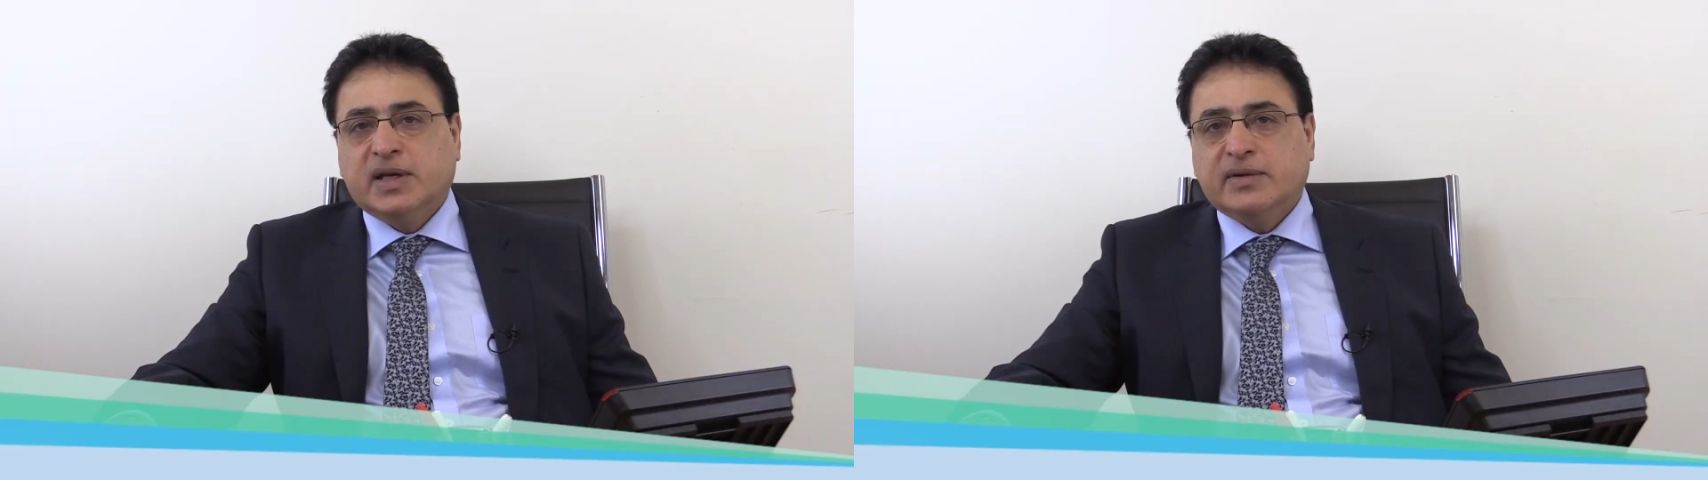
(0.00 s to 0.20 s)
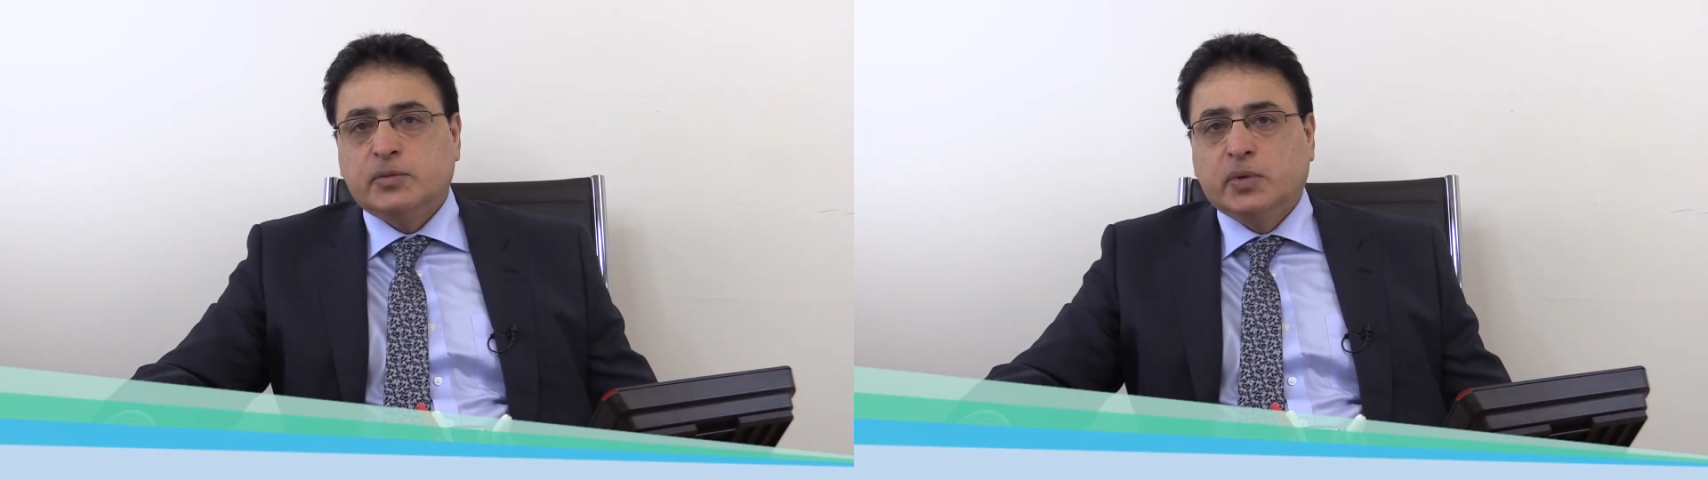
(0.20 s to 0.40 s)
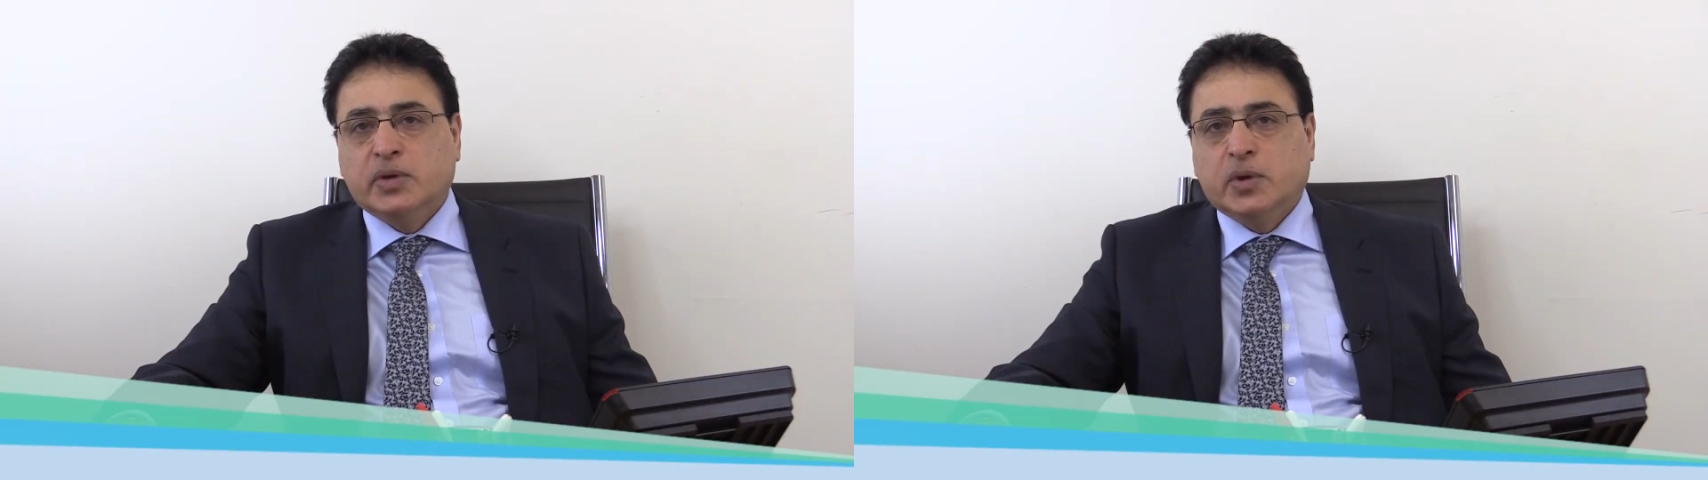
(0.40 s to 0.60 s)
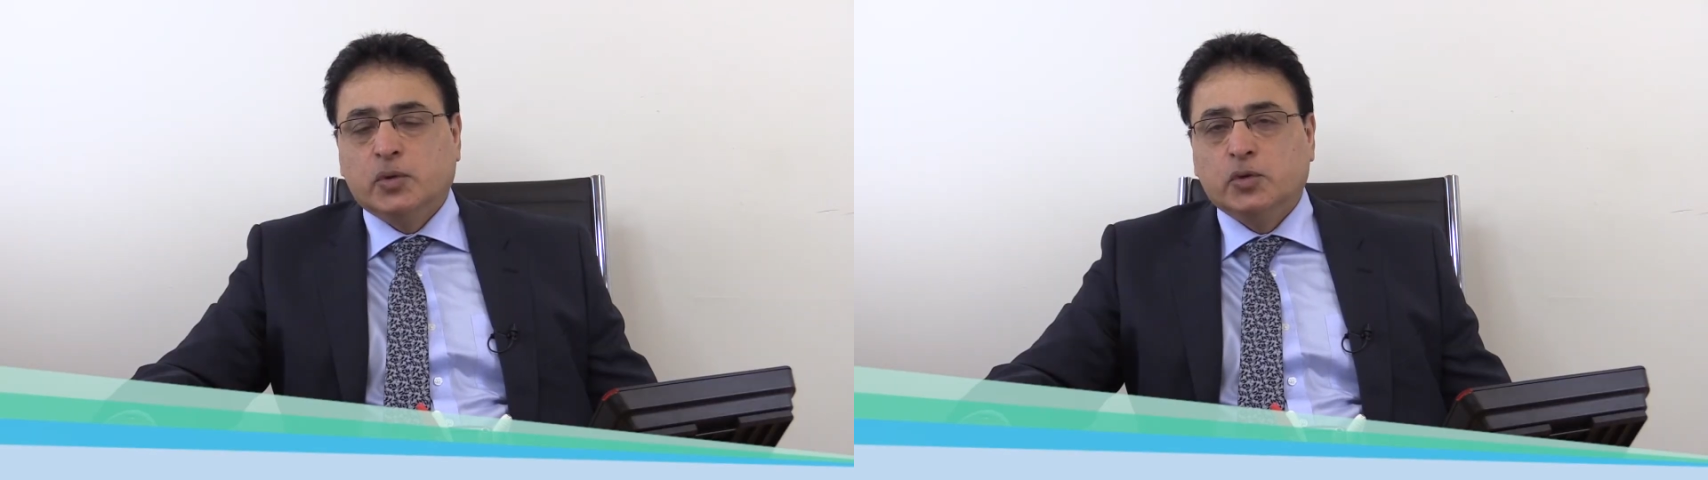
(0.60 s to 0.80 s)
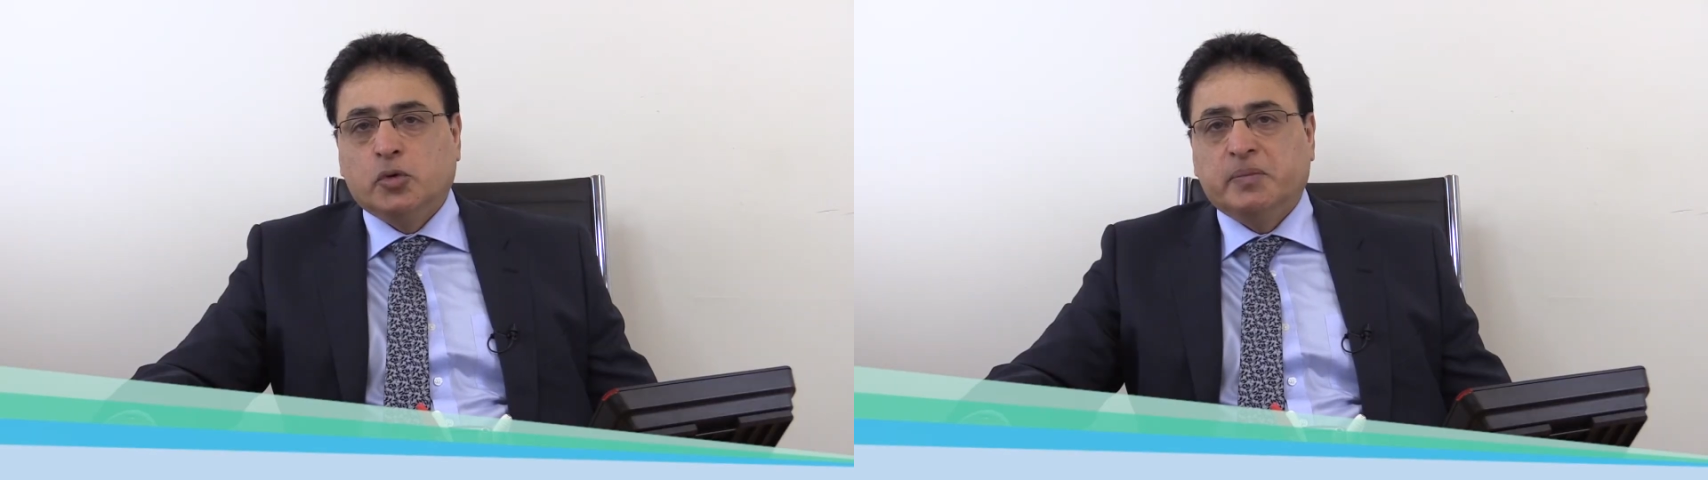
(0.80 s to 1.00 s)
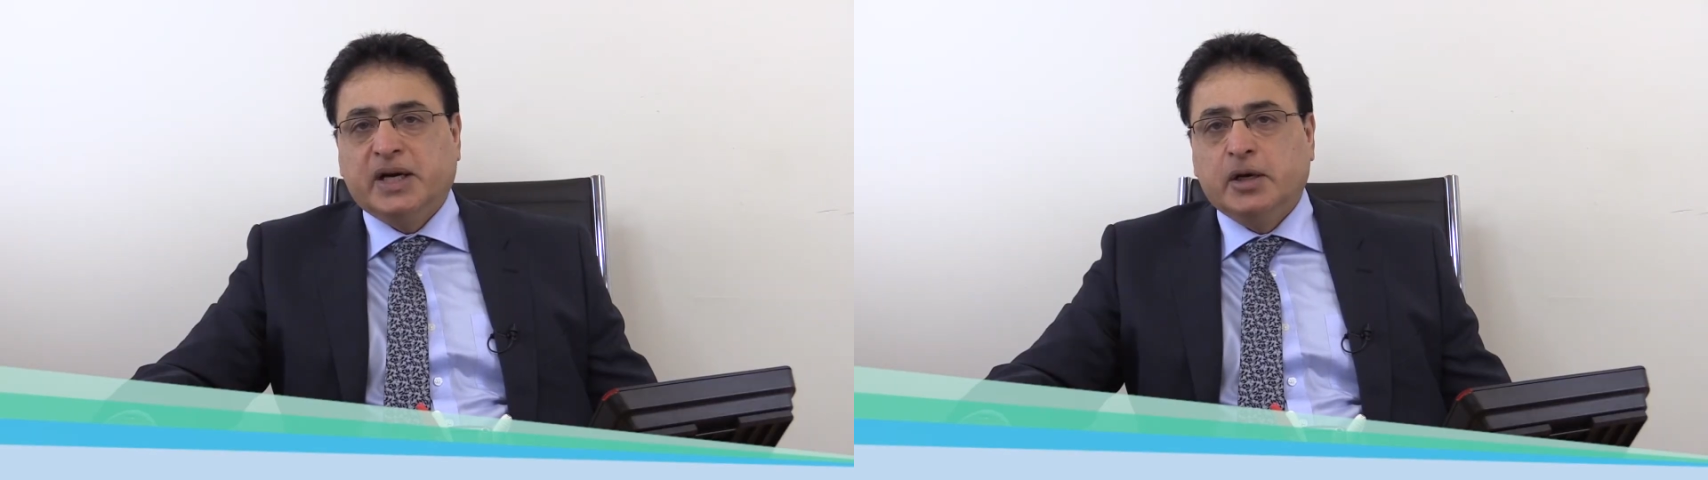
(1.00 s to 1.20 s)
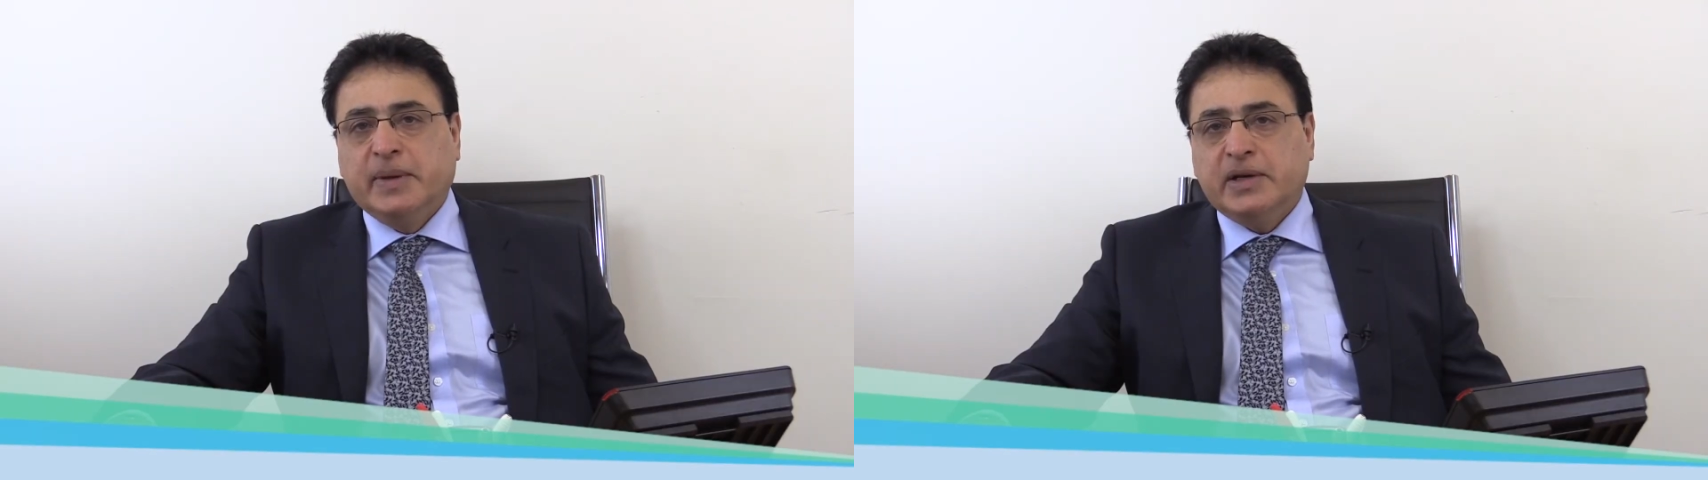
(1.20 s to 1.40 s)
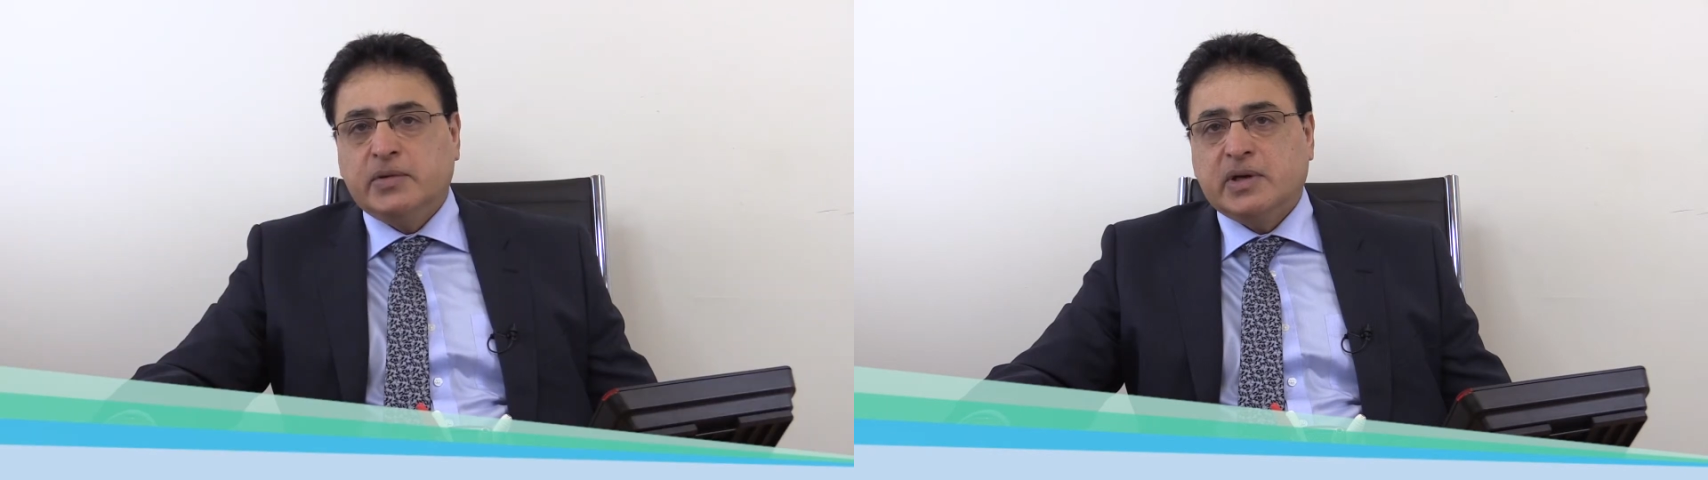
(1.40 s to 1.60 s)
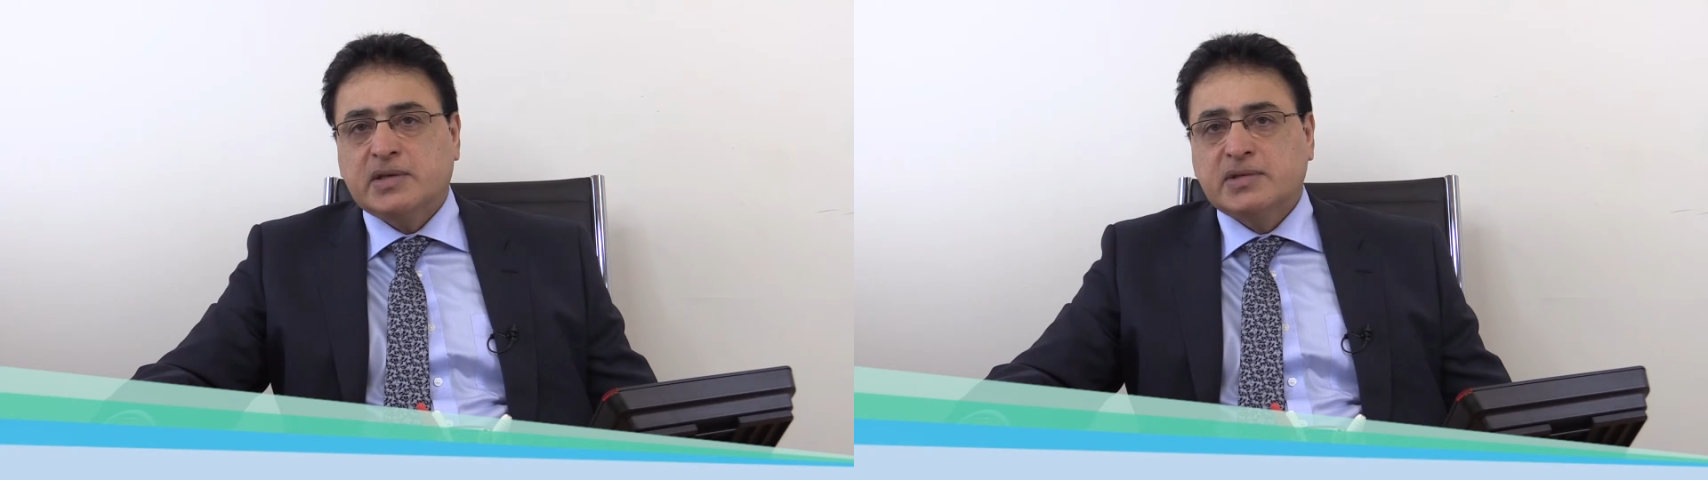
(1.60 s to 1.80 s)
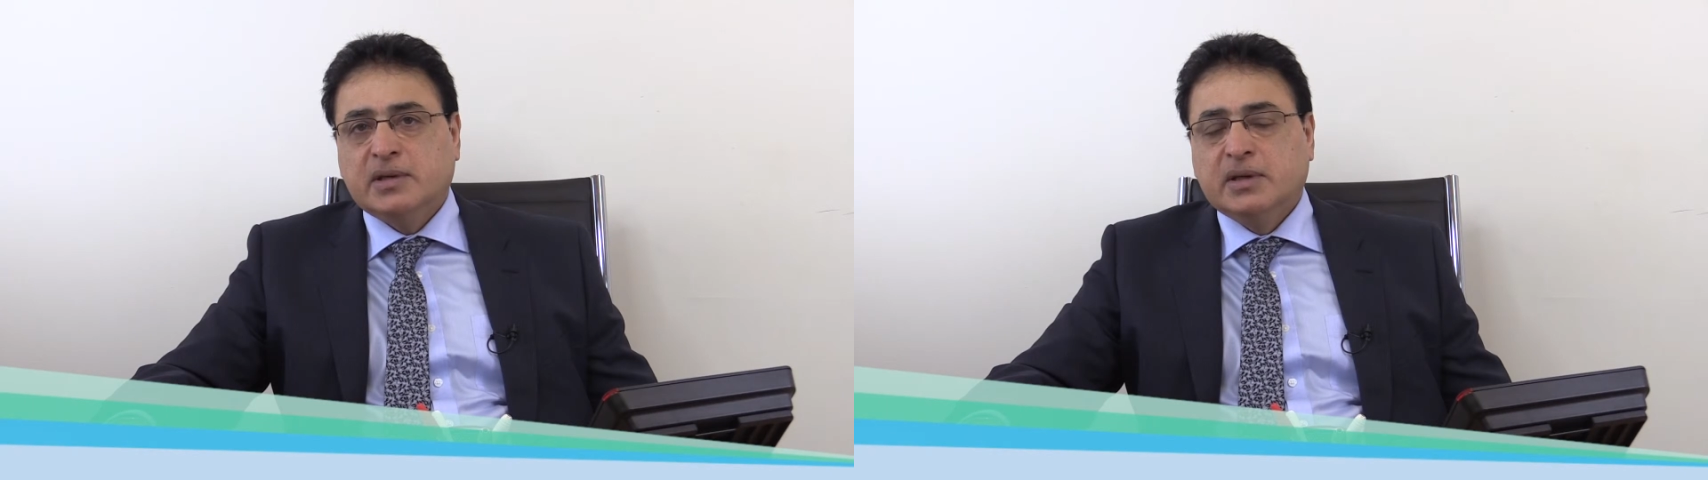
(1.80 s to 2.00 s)
have to enroll your
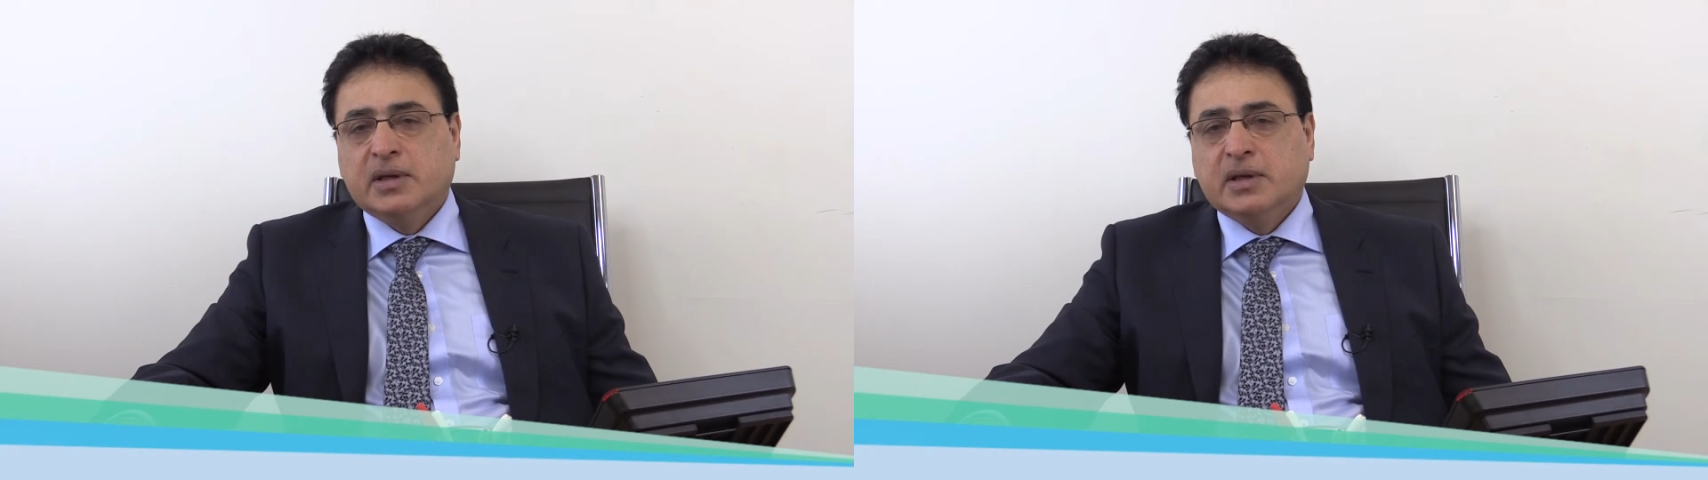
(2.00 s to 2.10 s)
biometrics,